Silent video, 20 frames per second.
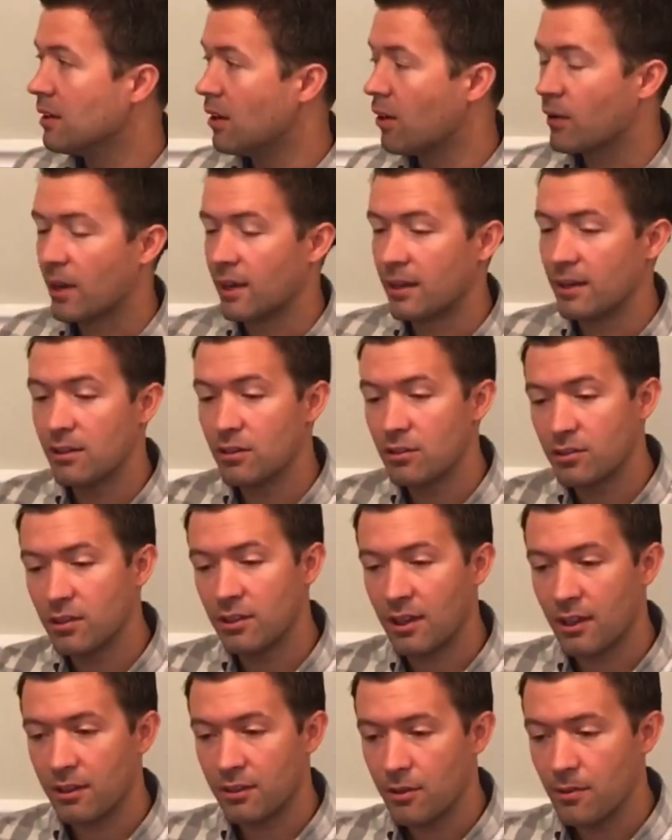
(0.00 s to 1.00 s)
Okay, here's
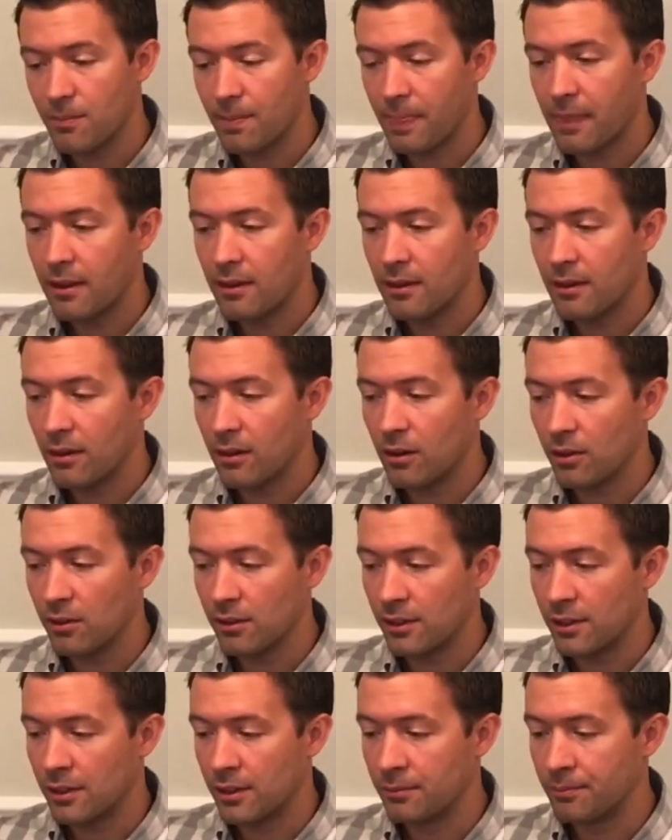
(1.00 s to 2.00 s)
another
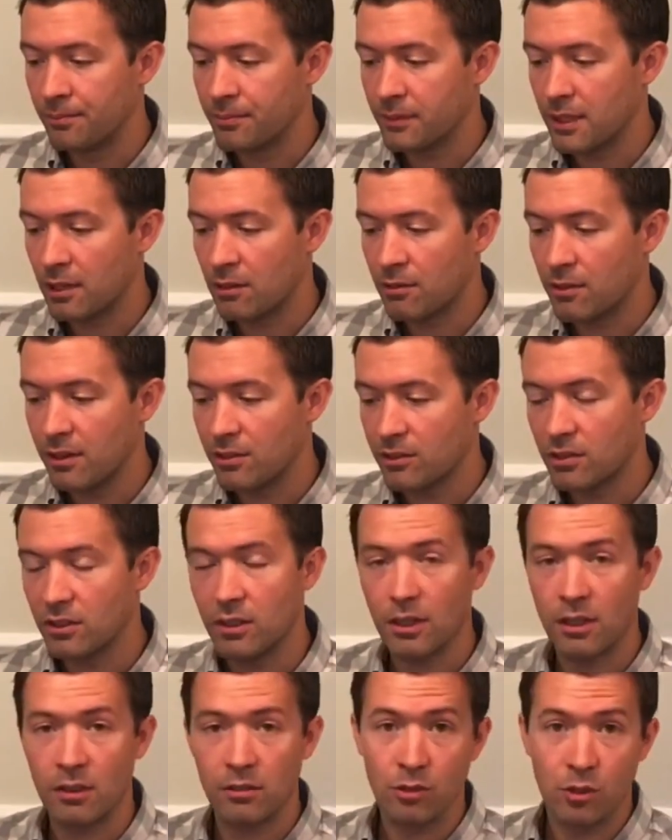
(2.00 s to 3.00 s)

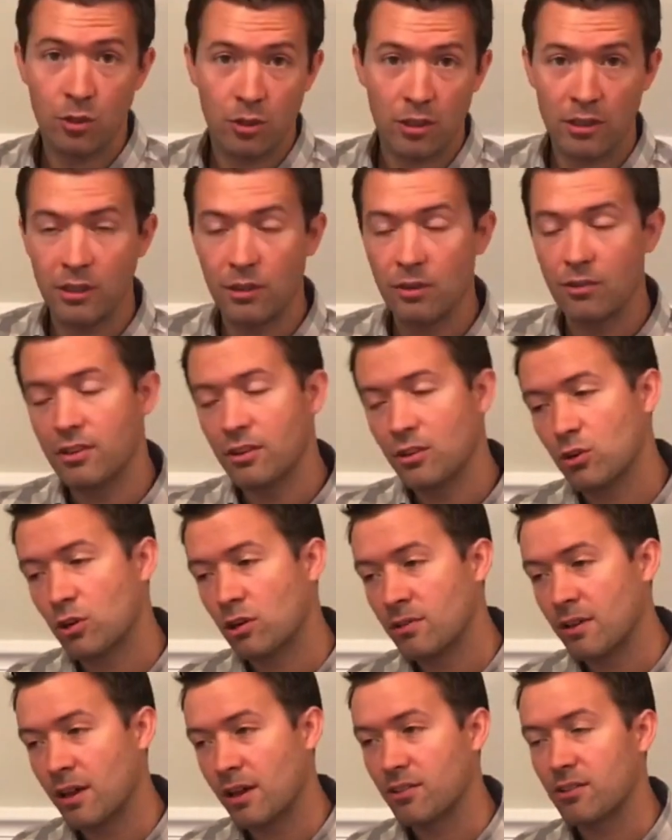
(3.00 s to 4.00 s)
iteration of quarter notes and
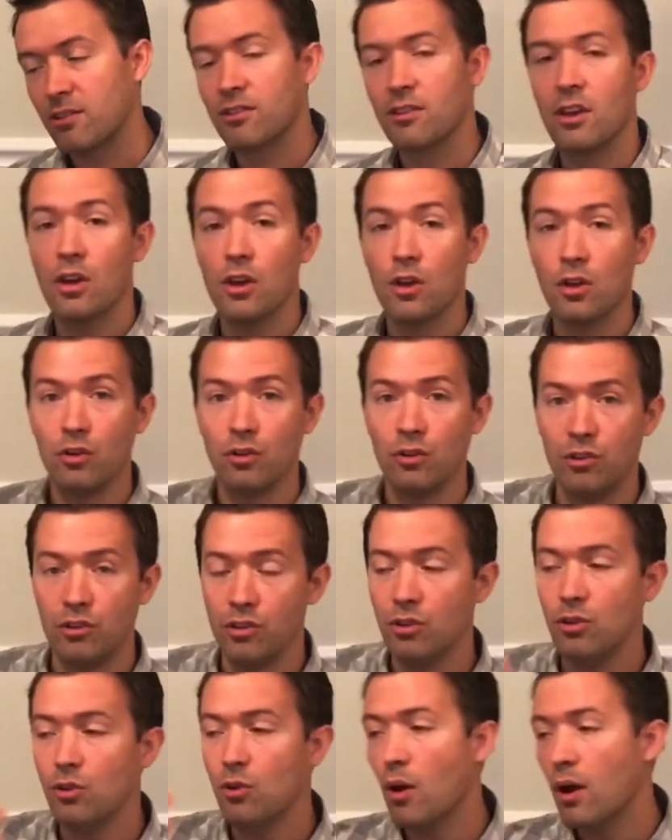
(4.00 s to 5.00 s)
quarter rests.
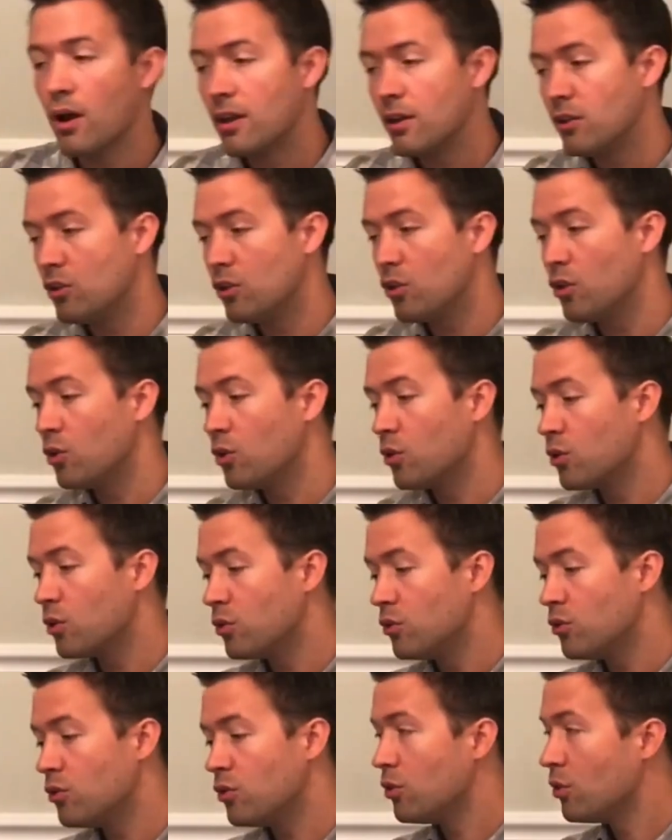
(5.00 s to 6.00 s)
Do,
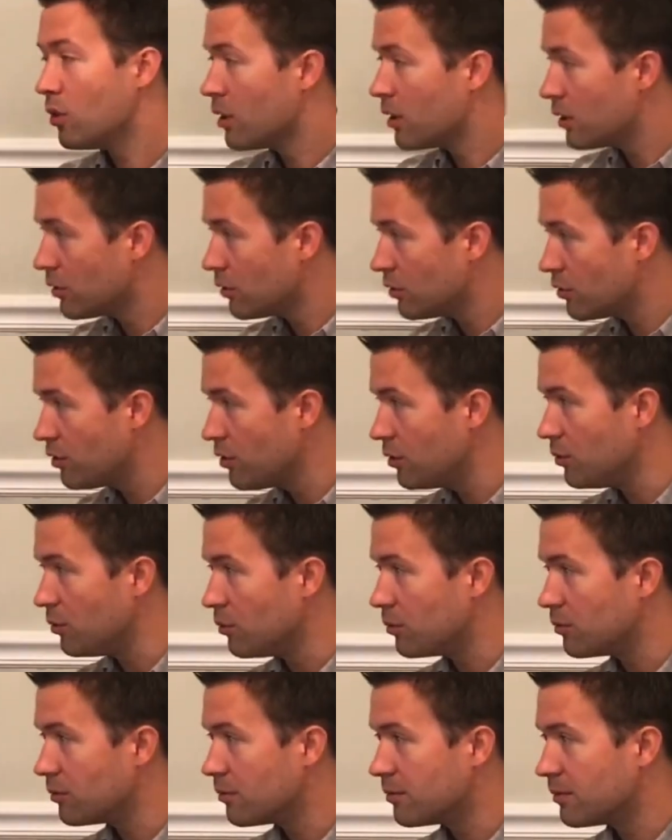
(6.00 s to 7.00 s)

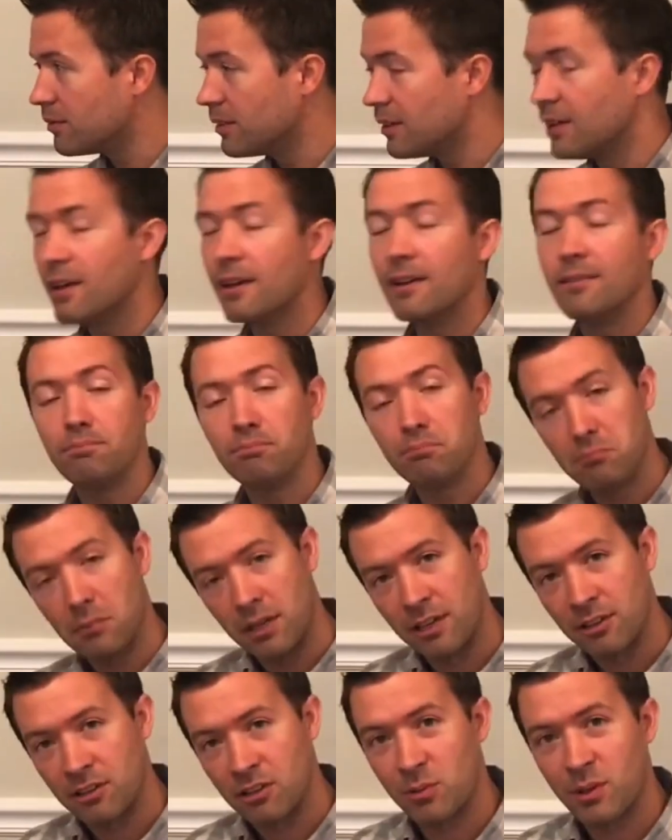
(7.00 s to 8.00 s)
do.
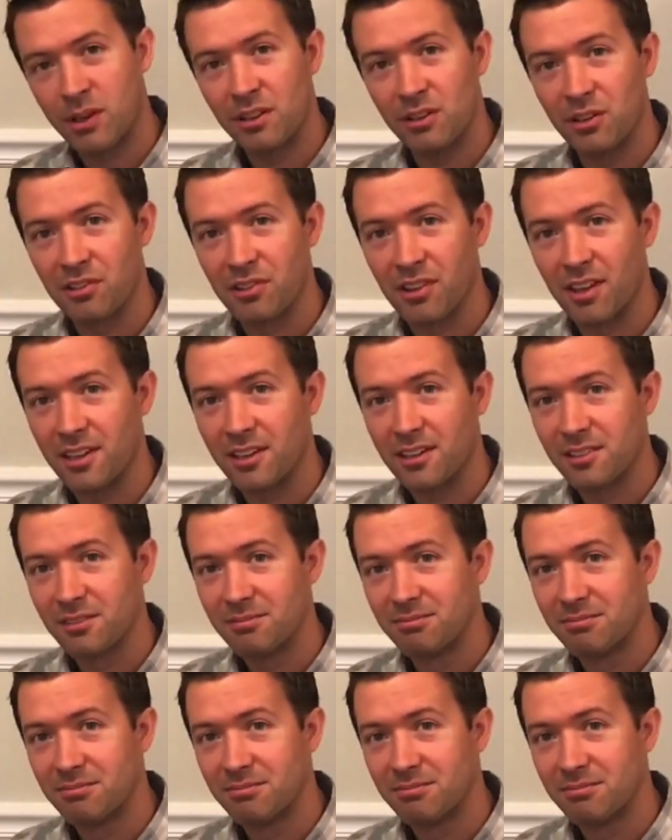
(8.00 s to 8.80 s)
And this is what it looks like.